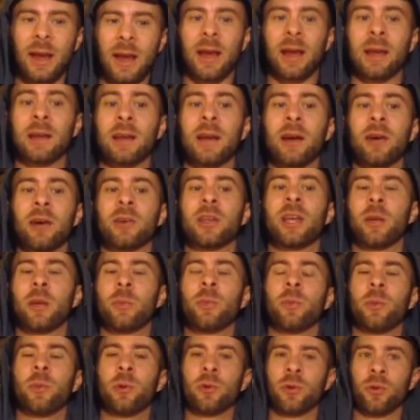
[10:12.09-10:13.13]
and how
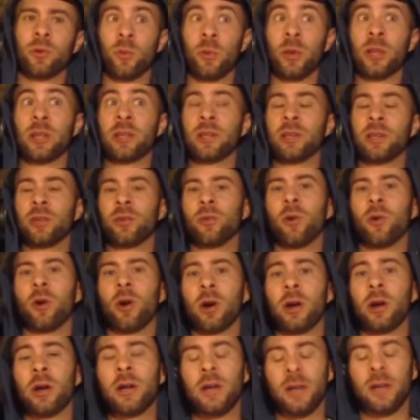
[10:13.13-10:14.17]
capable or willing
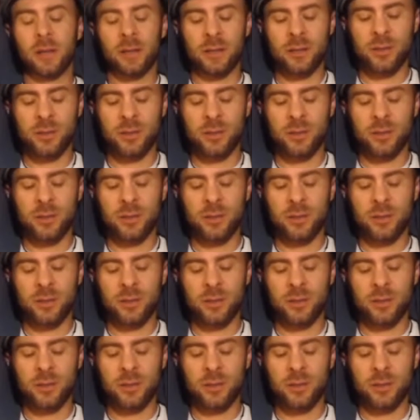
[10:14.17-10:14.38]
you are